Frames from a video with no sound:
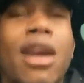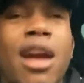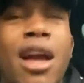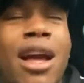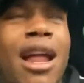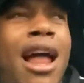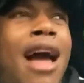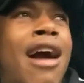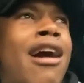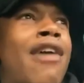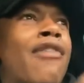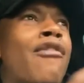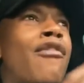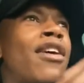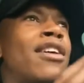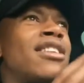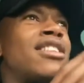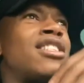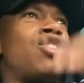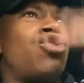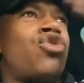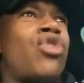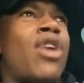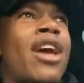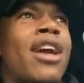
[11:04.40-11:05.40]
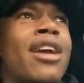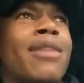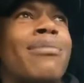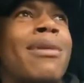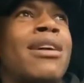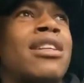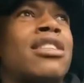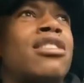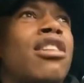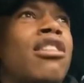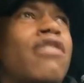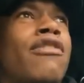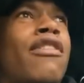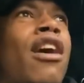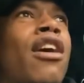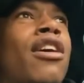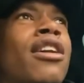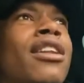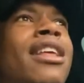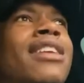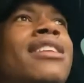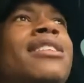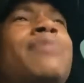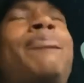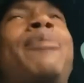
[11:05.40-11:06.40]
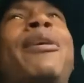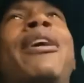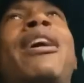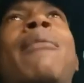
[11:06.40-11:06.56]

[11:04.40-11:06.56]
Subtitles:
I once drank myself out. Let's